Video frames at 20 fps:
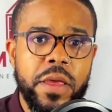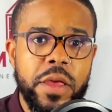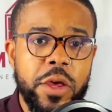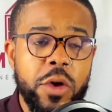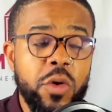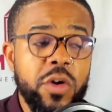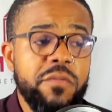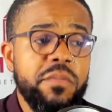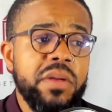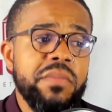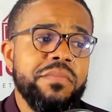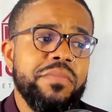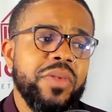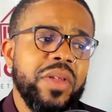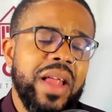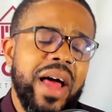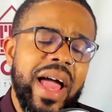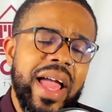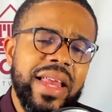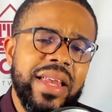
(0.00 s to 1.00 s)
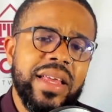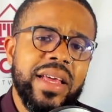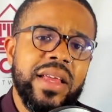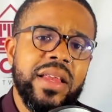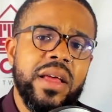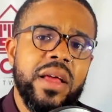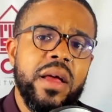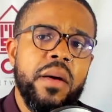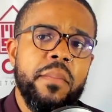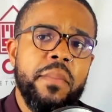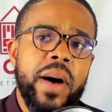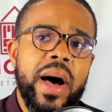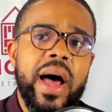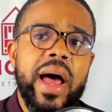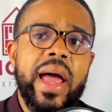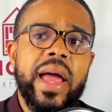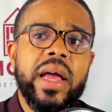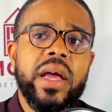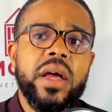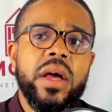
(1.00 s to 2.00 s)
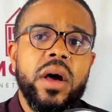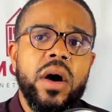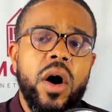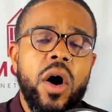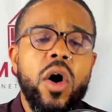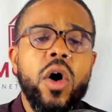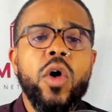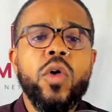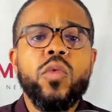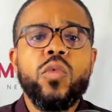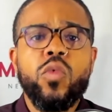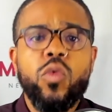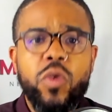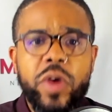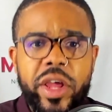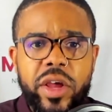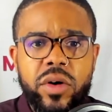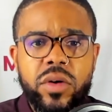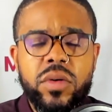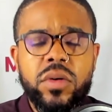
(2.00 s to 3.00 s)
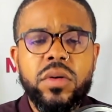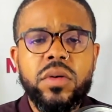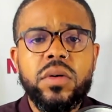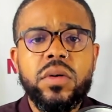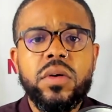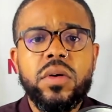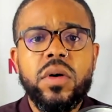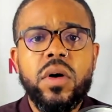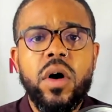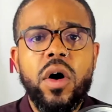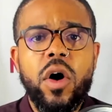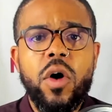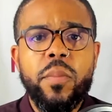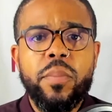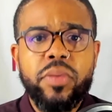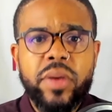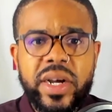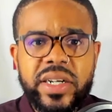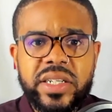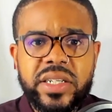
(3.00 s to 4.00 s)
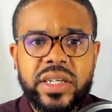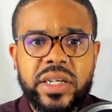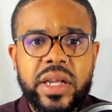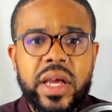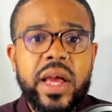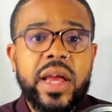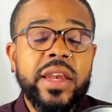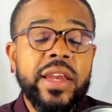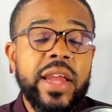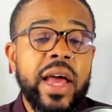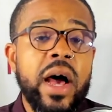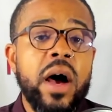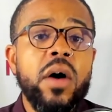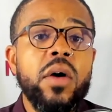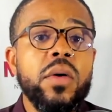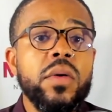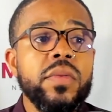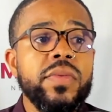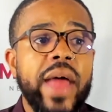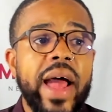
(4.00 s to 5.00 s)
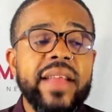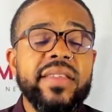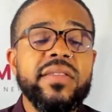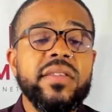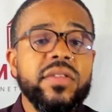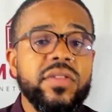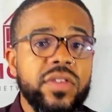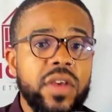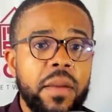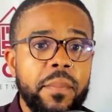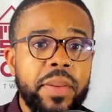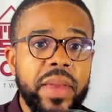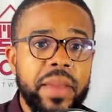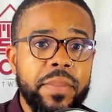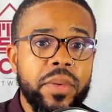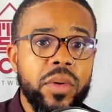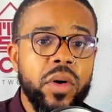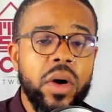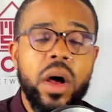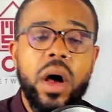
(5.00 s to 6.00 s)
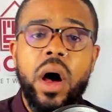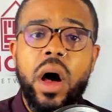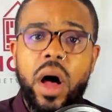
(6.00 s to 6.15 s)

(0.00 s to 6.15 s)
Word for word: You have been blinded by our real oppression. Now, that's some people.